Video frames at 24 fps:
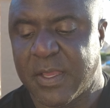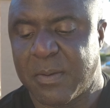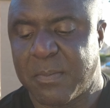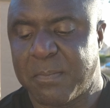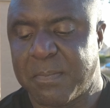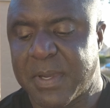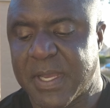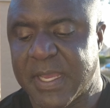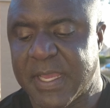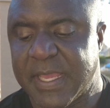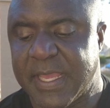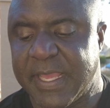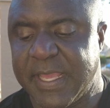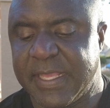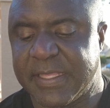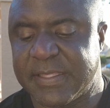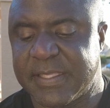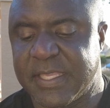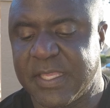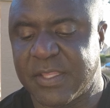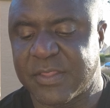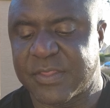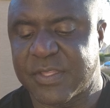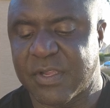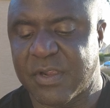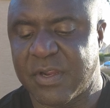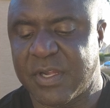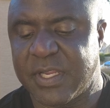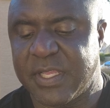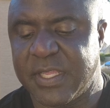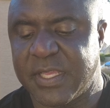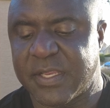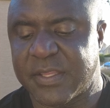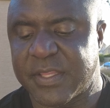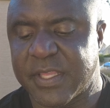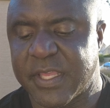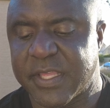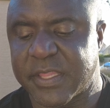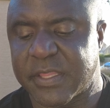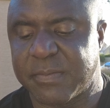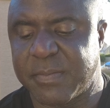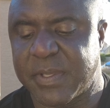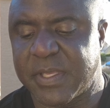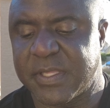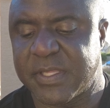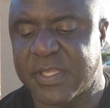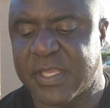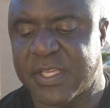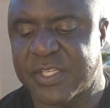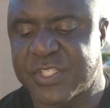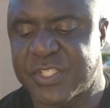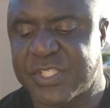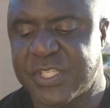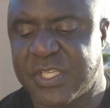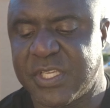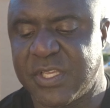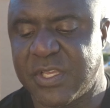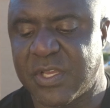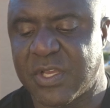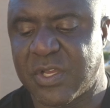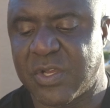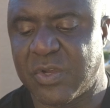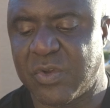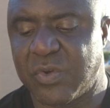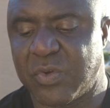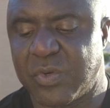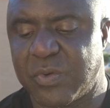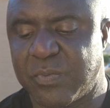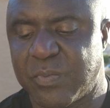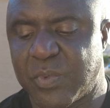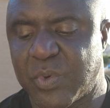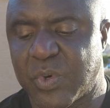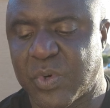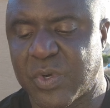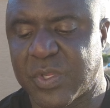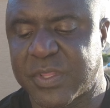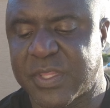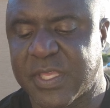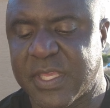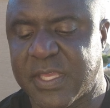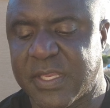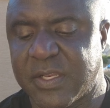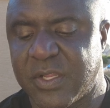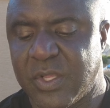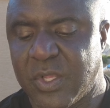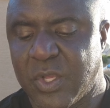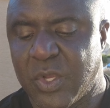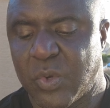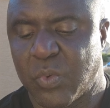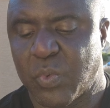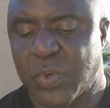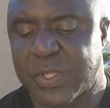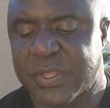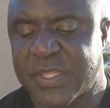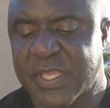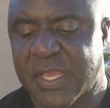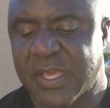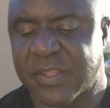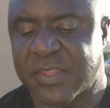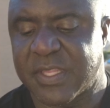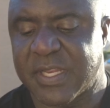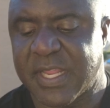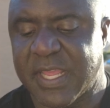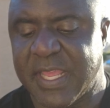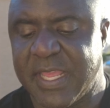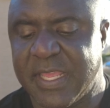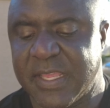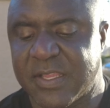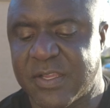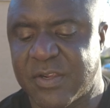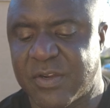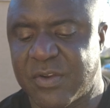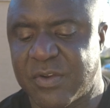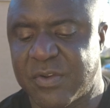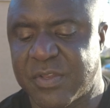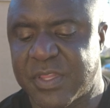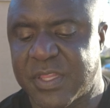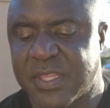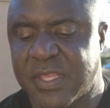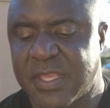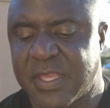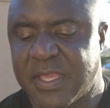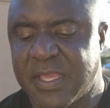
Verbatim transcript: By 1830, it's estimated that she owned more than 1,000 acres,